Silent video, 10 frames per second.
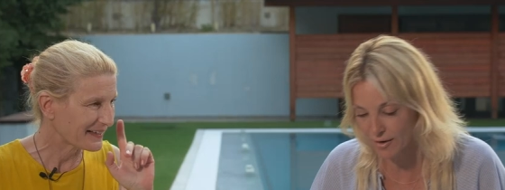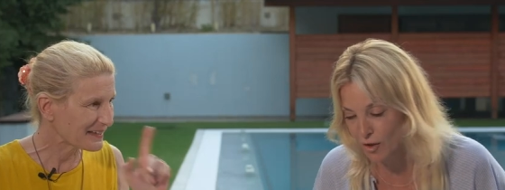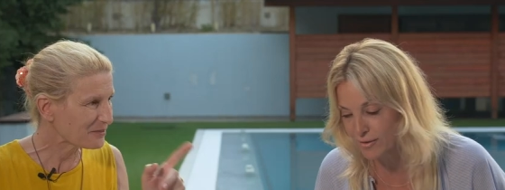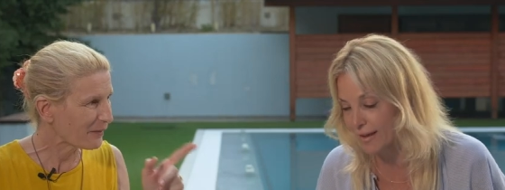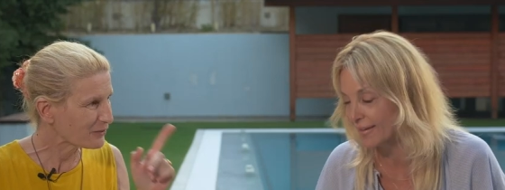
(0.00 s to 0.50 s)

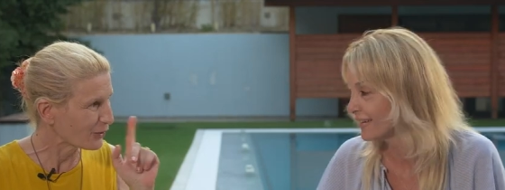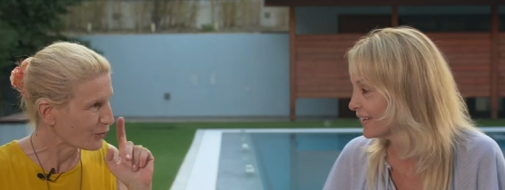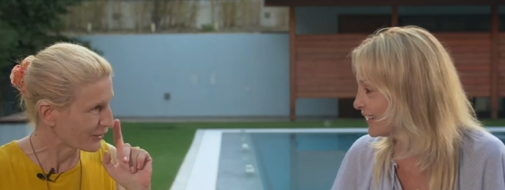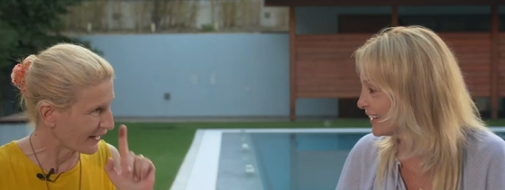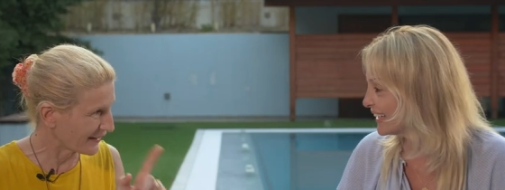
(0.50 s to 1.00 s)
Speaker 1: hold on.
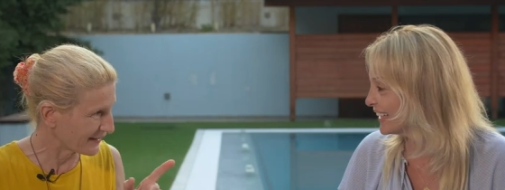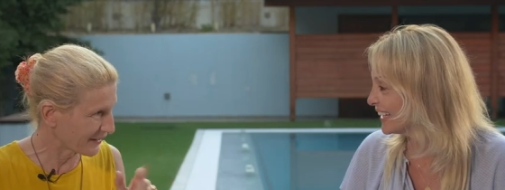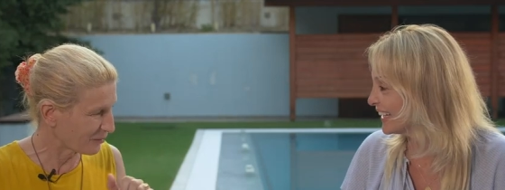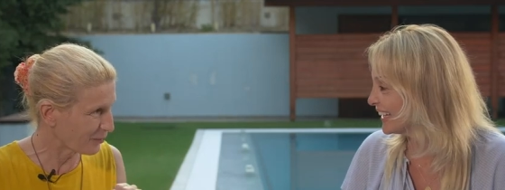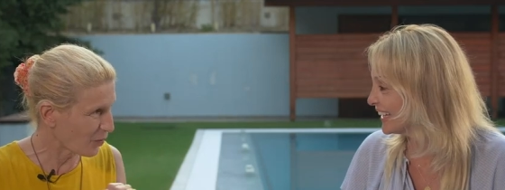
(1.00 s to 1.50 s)

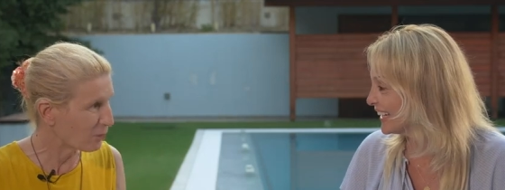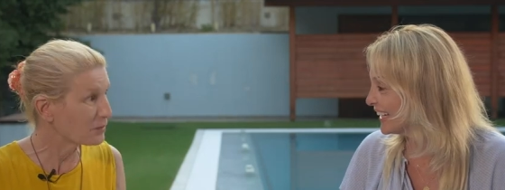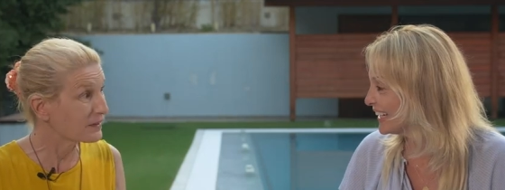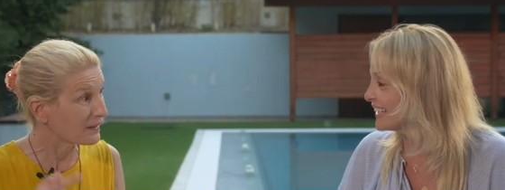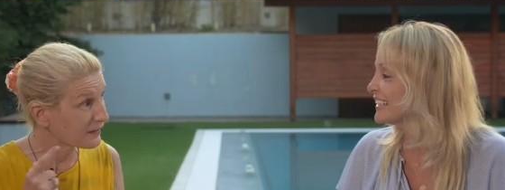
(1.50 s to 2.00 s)
musculoskeletal problems.
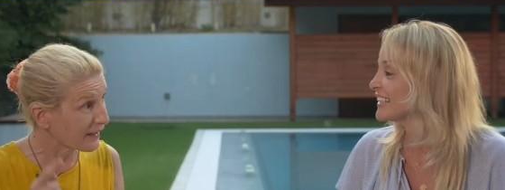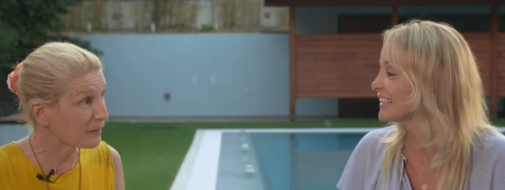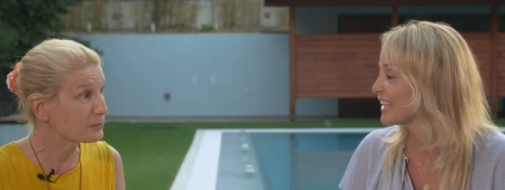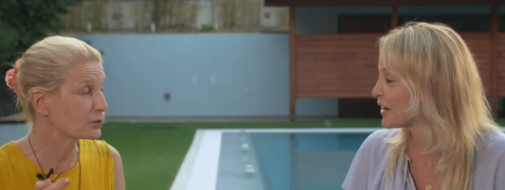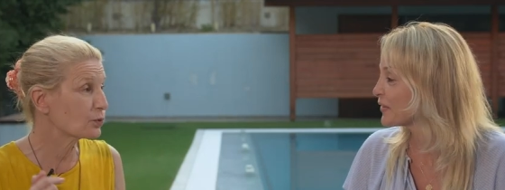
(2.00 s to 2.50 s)
It
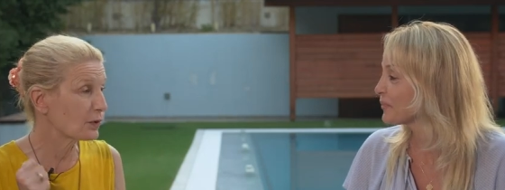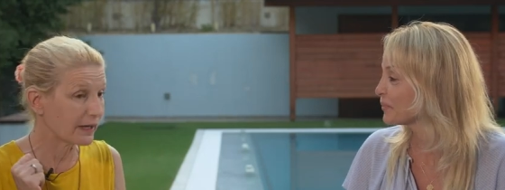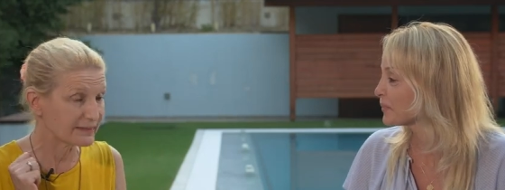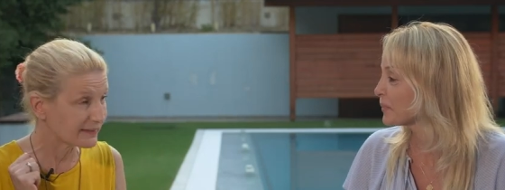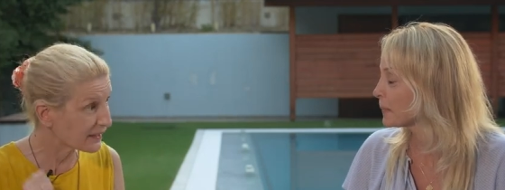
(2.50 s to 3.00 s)
helps to uh,
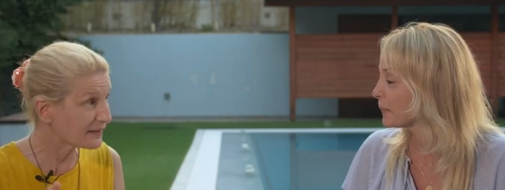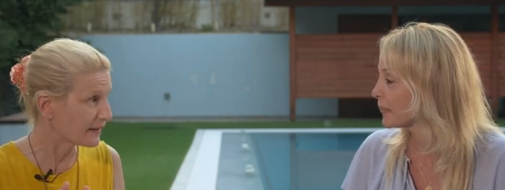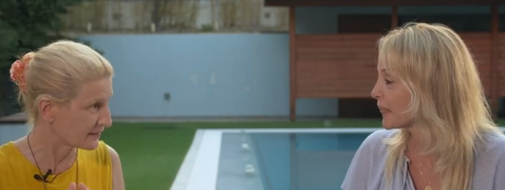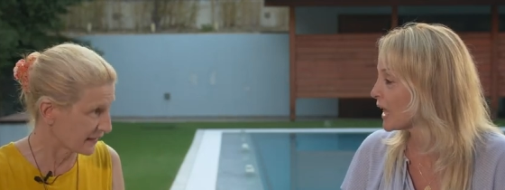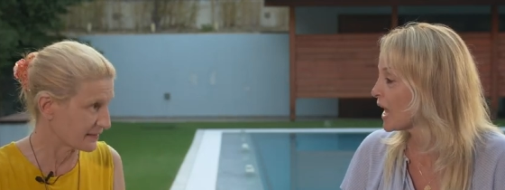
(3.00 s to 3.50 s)
skin
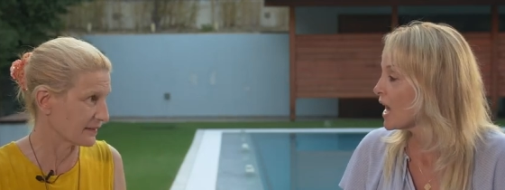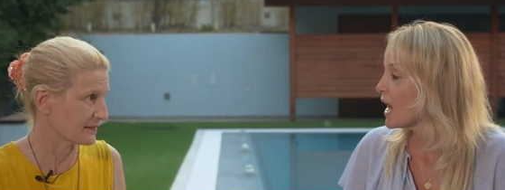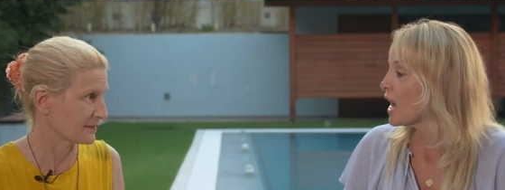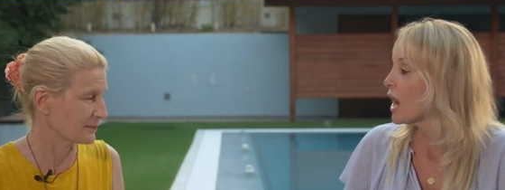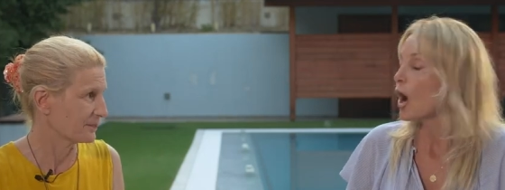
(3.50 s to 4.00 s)

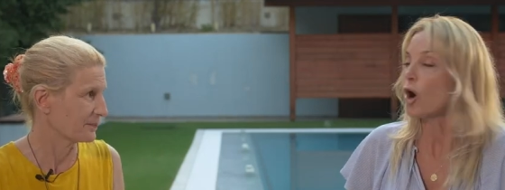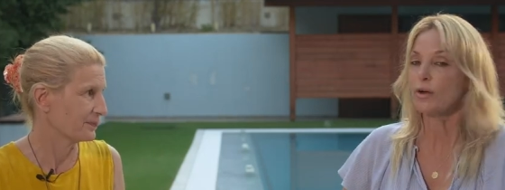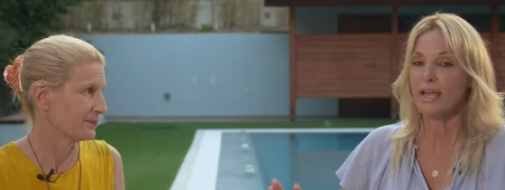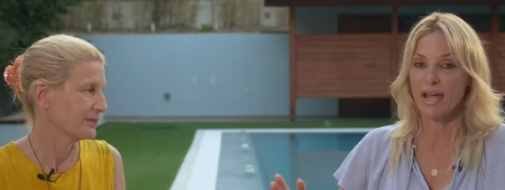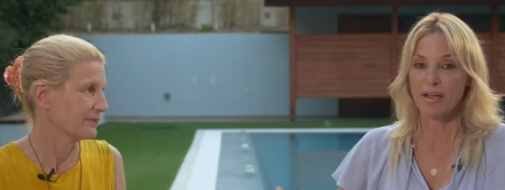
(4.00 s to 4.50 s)
diseases.
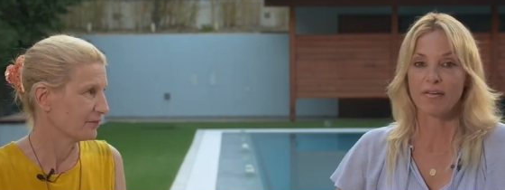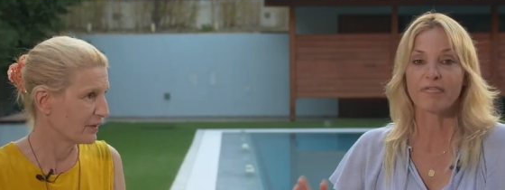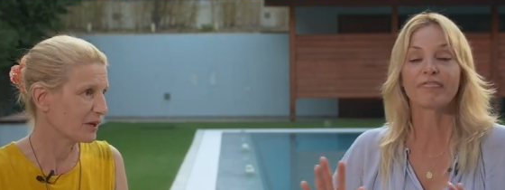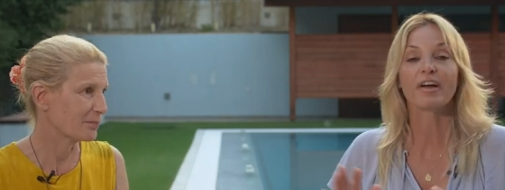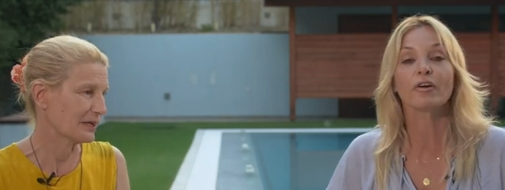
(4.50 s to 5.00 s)
Speaker 2: Okay,
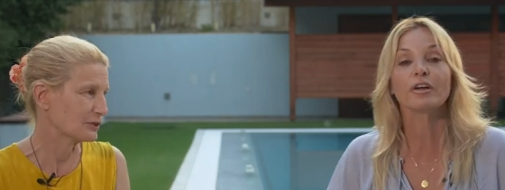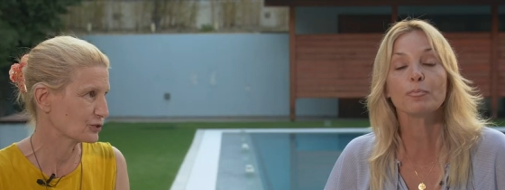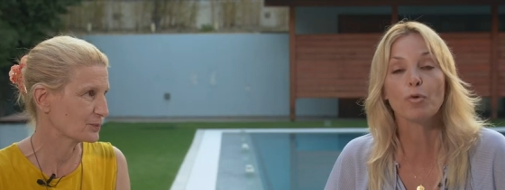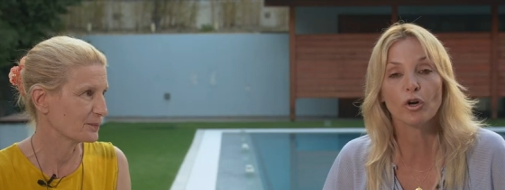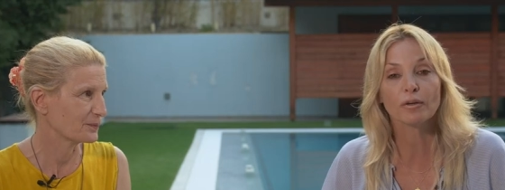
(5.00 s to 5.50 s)
very, very
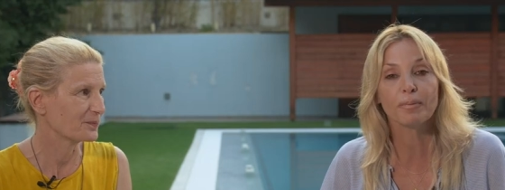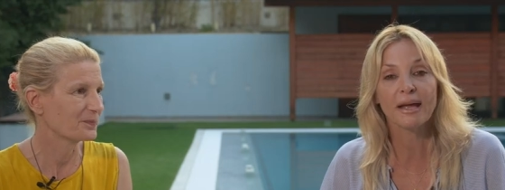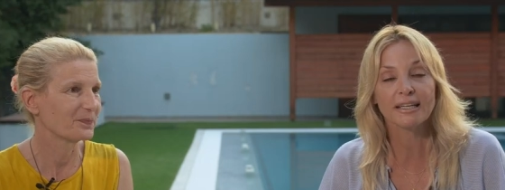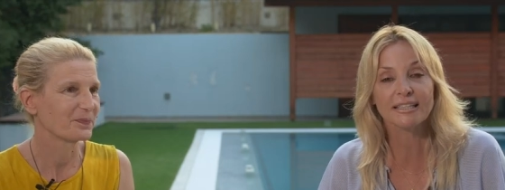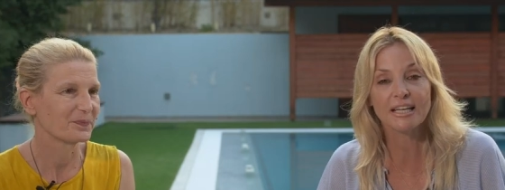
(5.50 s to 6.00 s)
important.
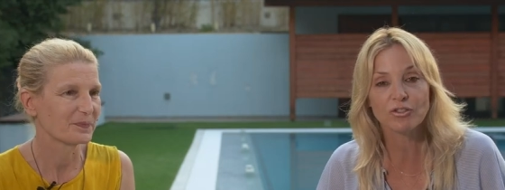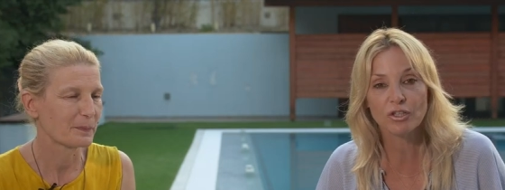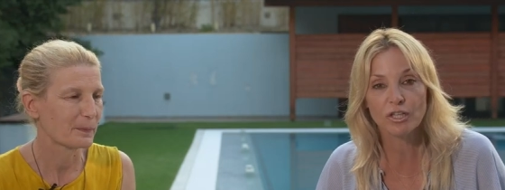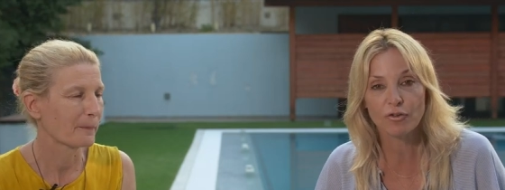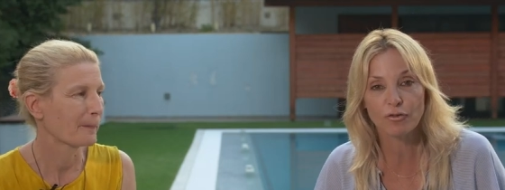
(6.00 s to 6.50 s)
Pay attention
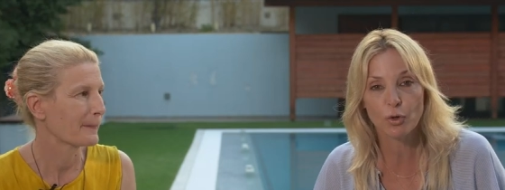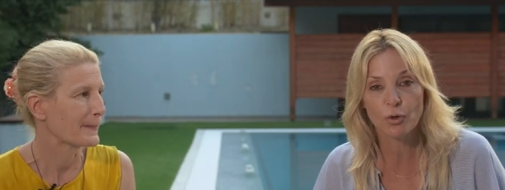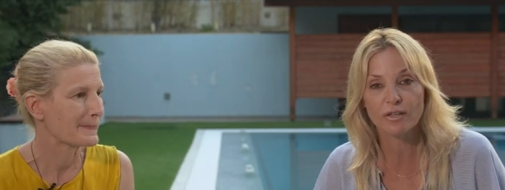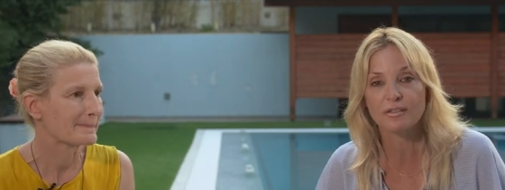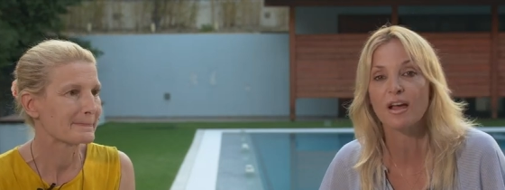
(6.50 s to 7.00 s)
here,
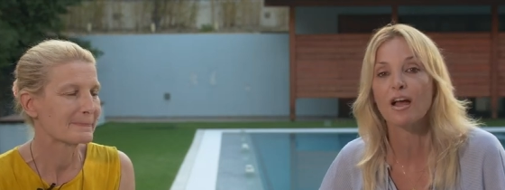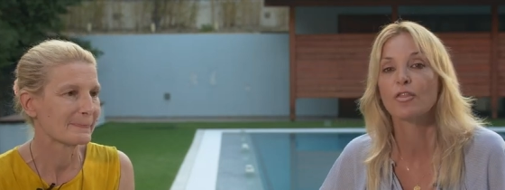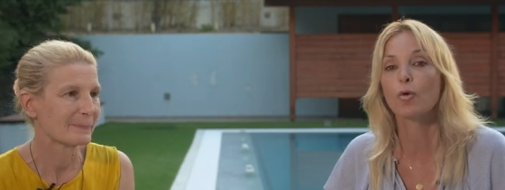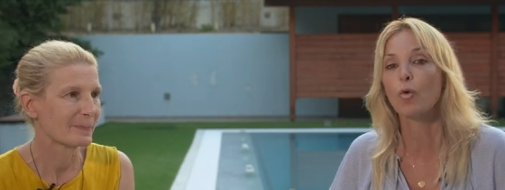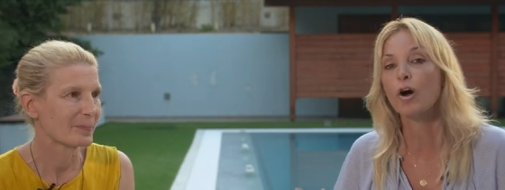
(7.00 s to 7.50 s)
viewers.
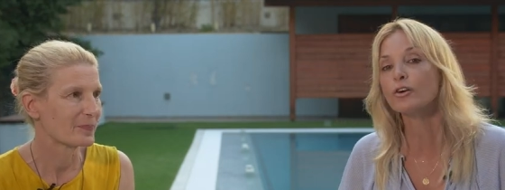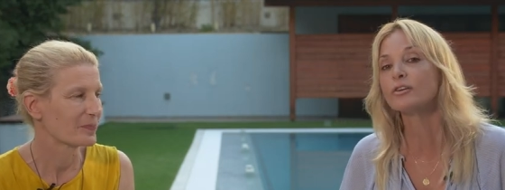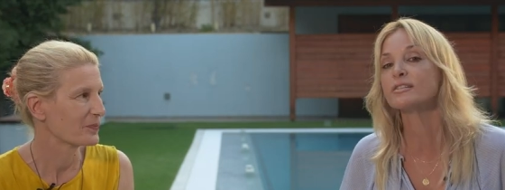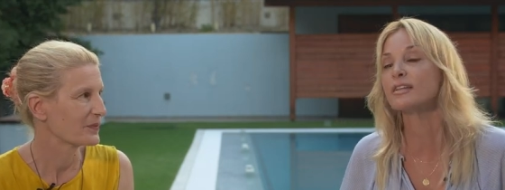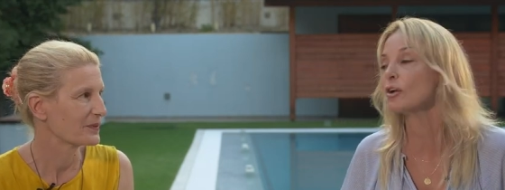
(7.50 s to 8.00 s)
The water
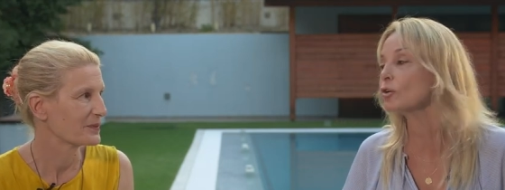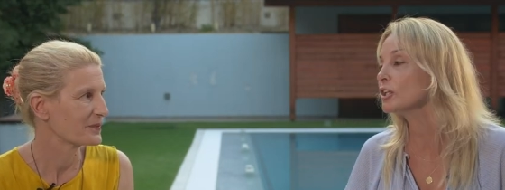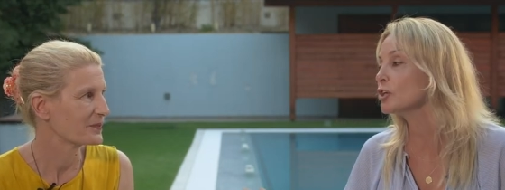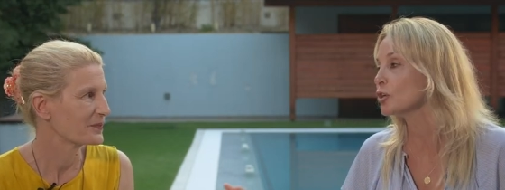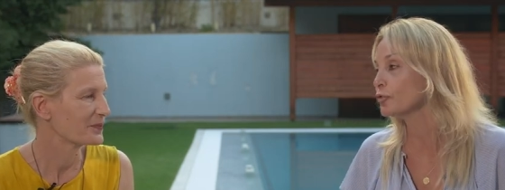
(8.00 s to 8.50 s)
is not only
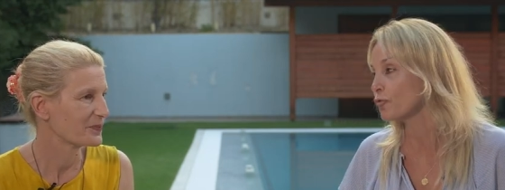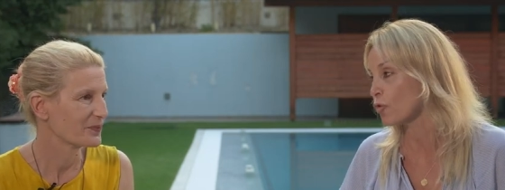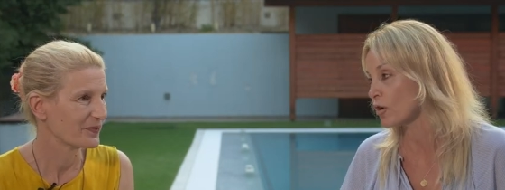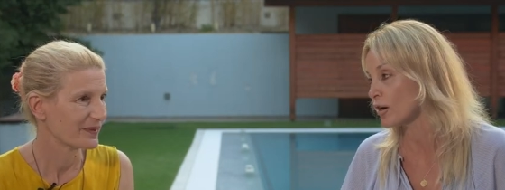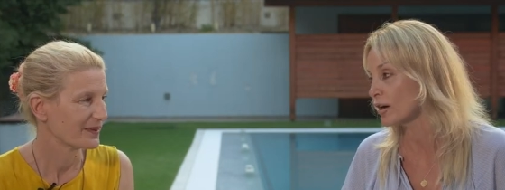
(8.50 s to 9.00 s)
good
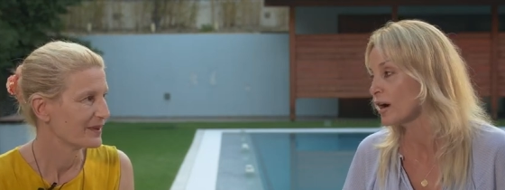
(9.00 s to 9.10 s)
for